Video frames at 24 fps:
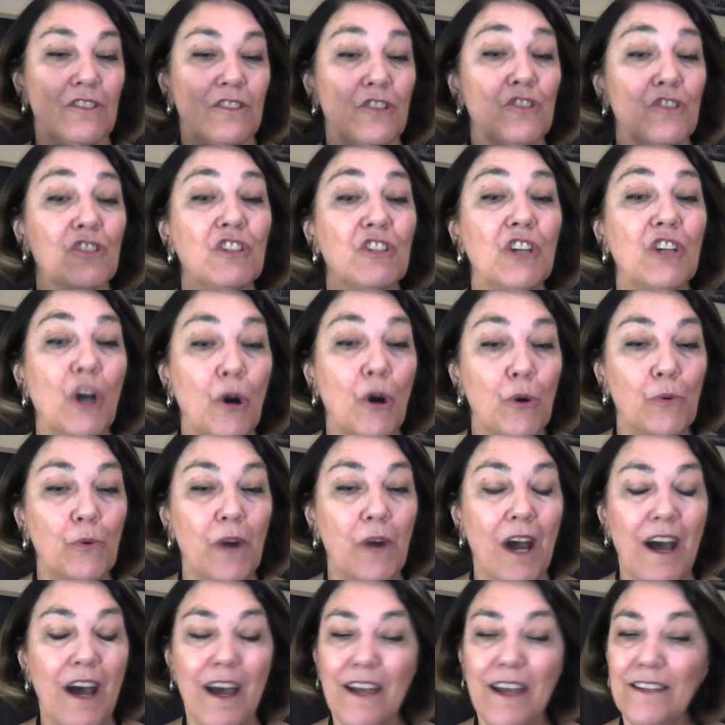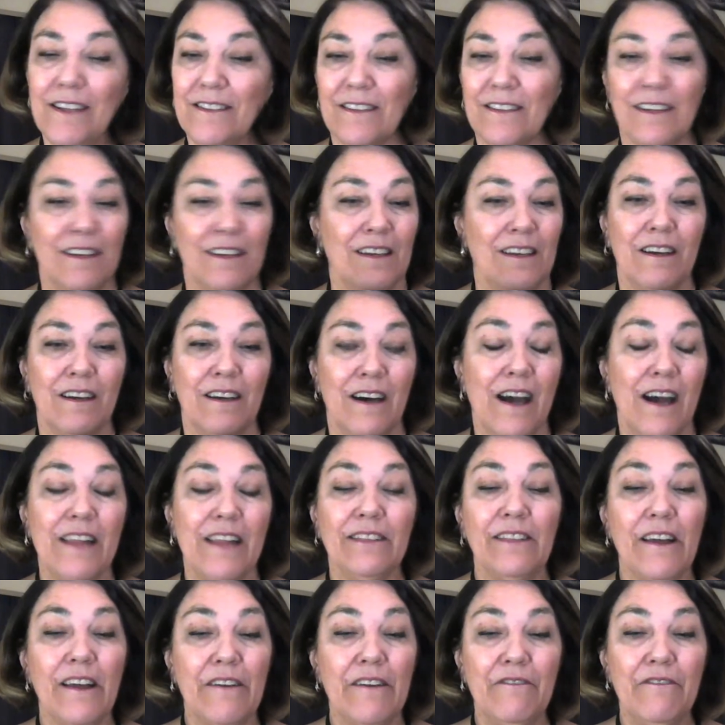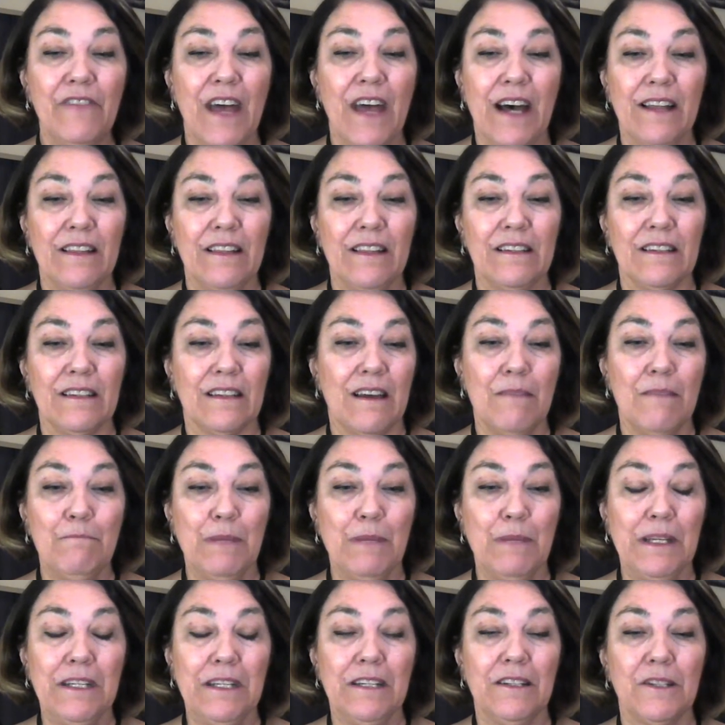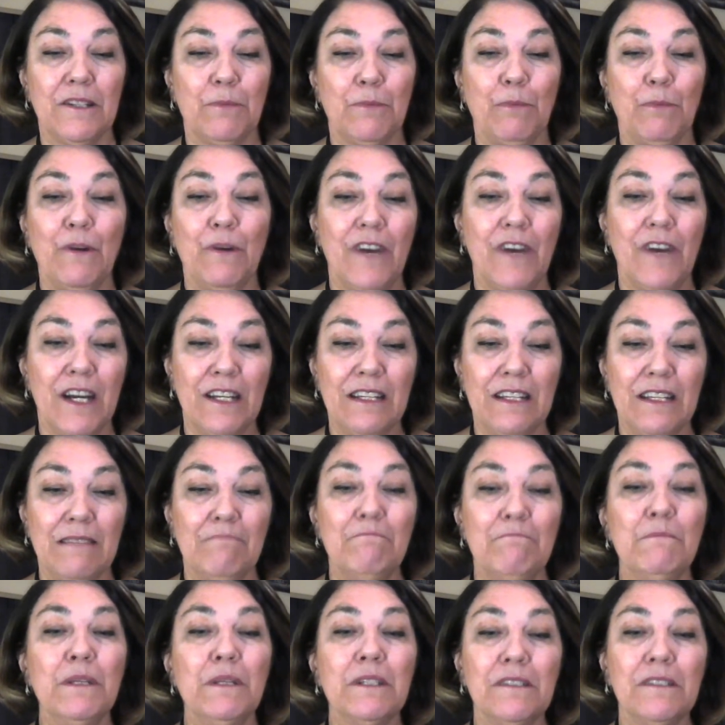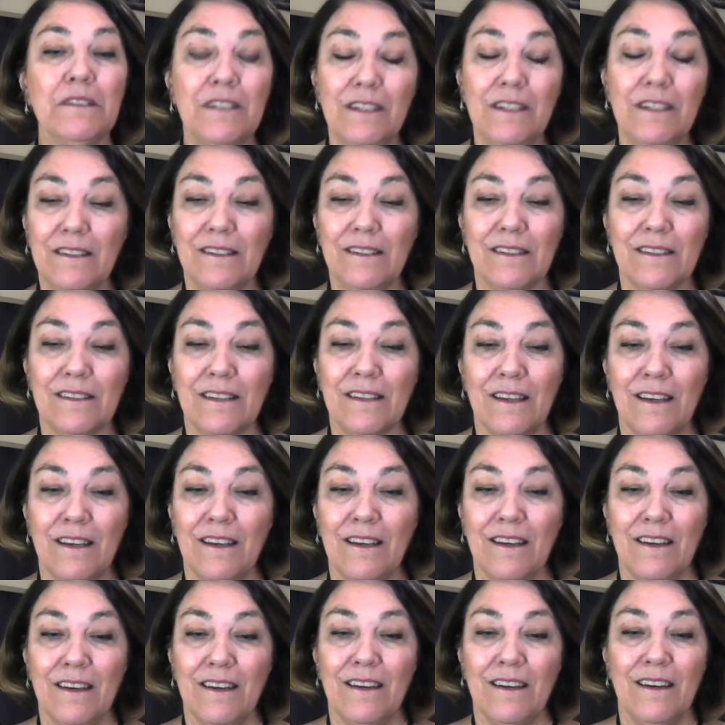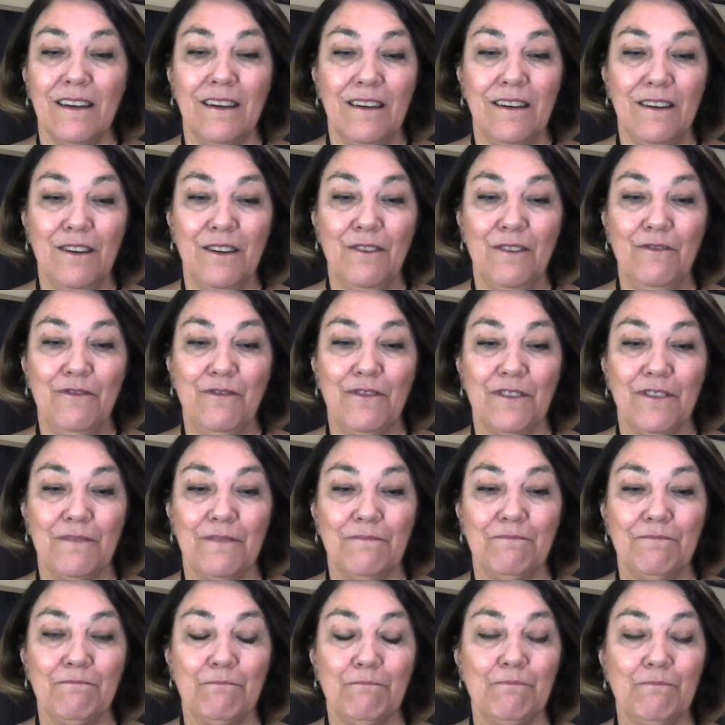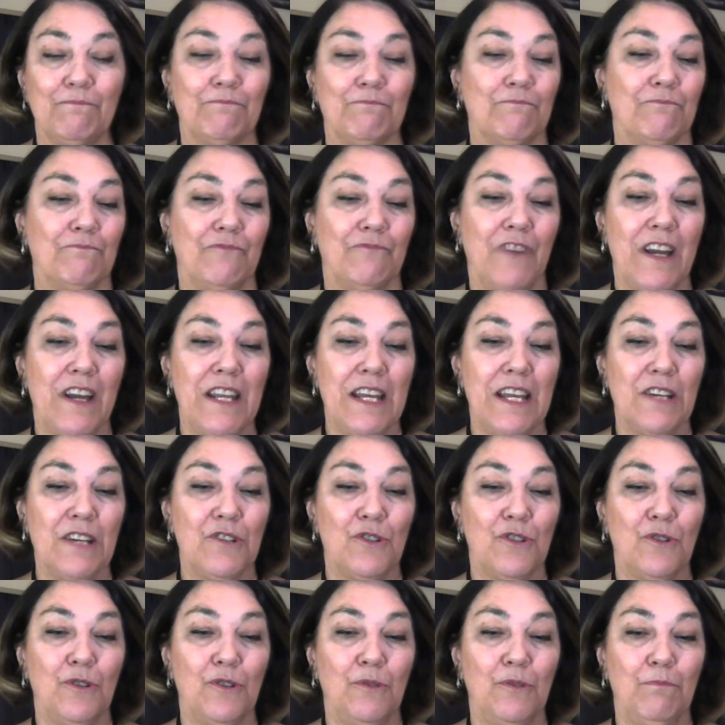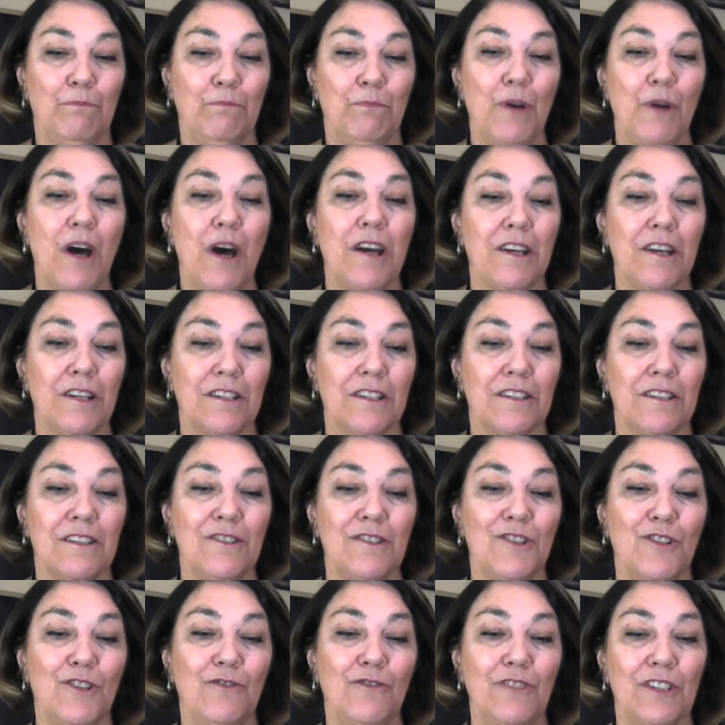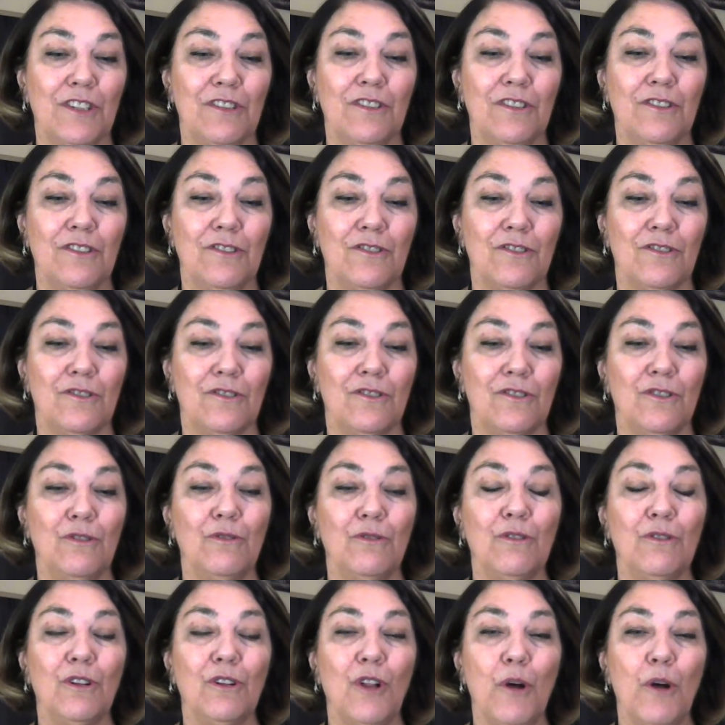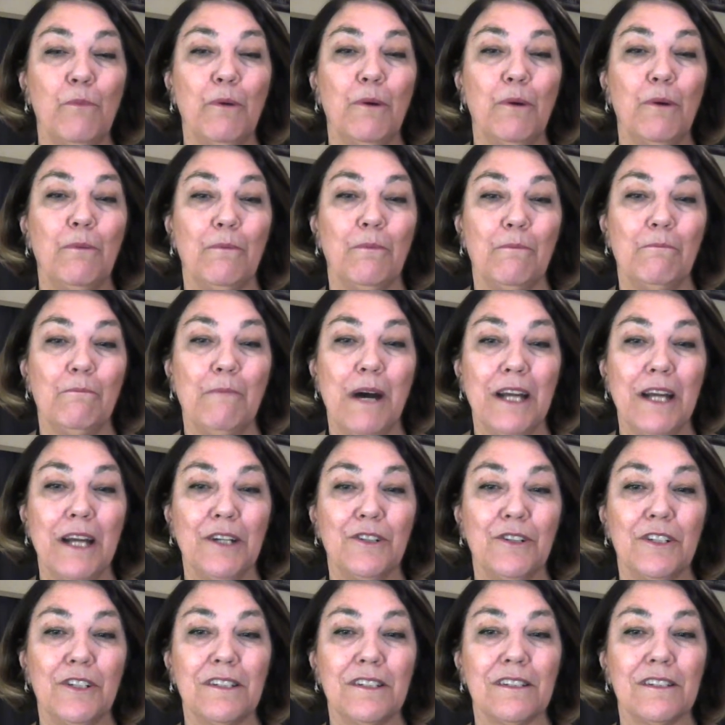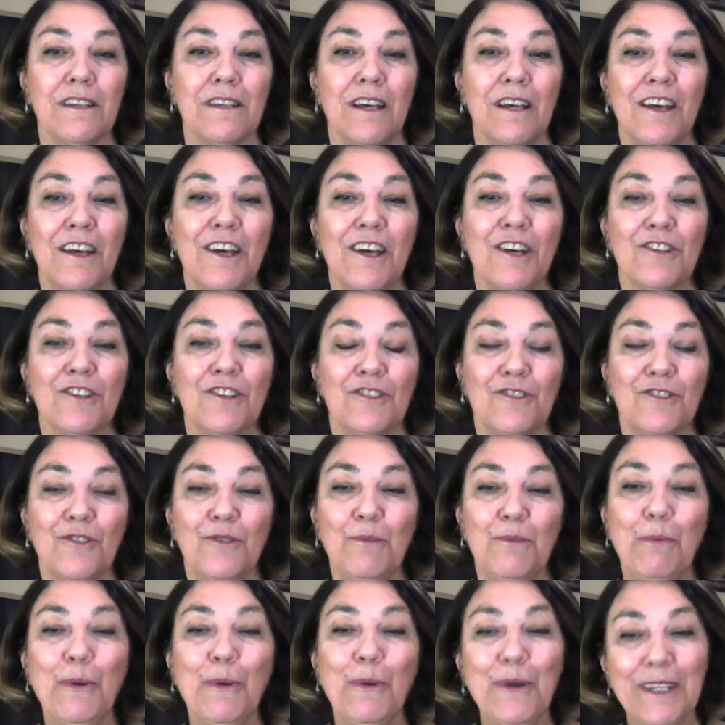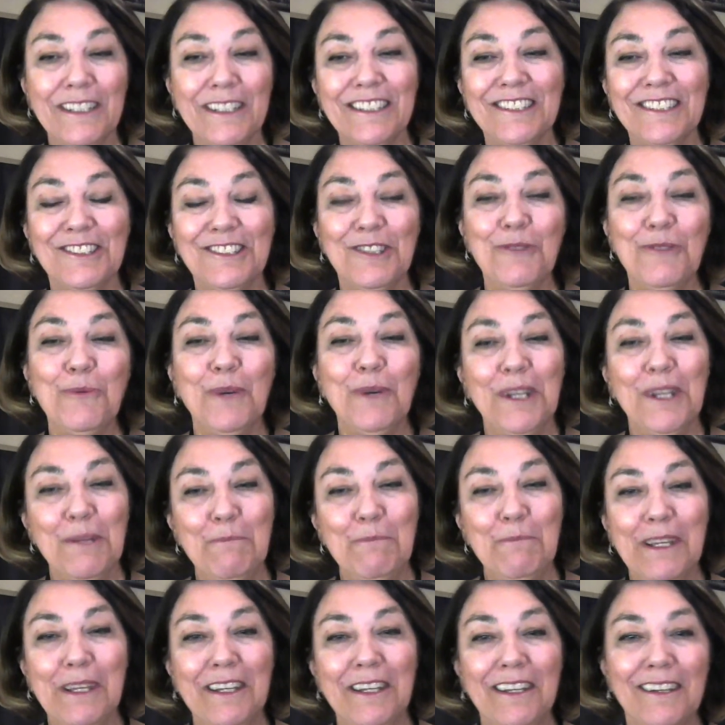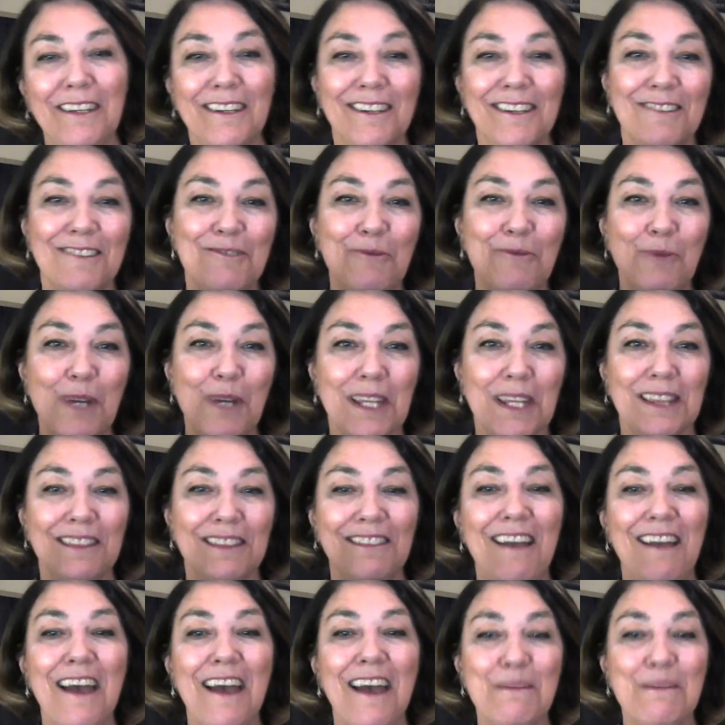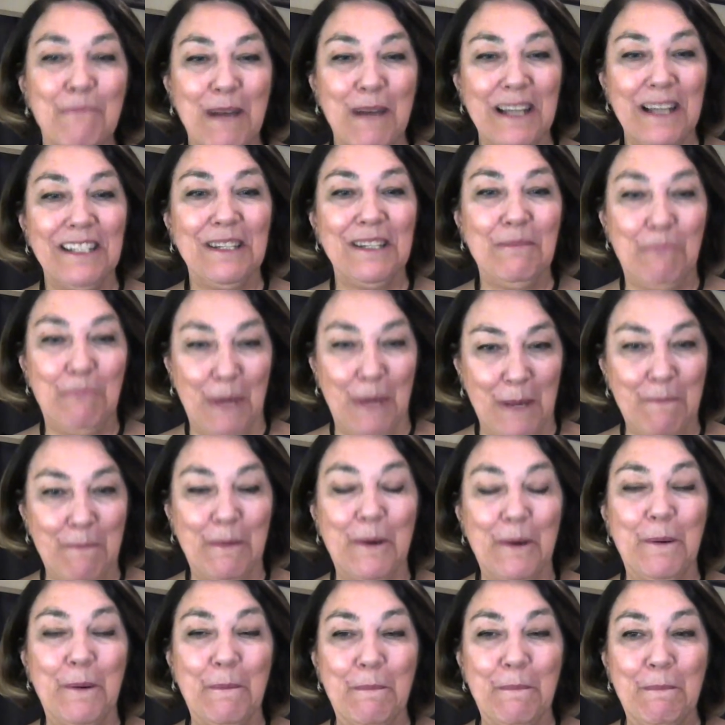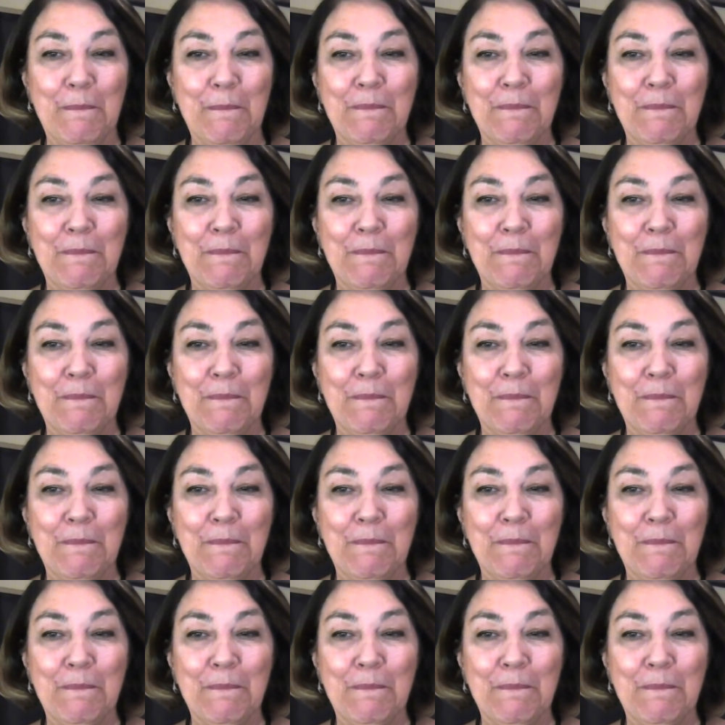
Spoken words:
There's GoRise. I love that company. It's providing millions of financial products and services to global migrants. So the point is, you want to be with like-minded people.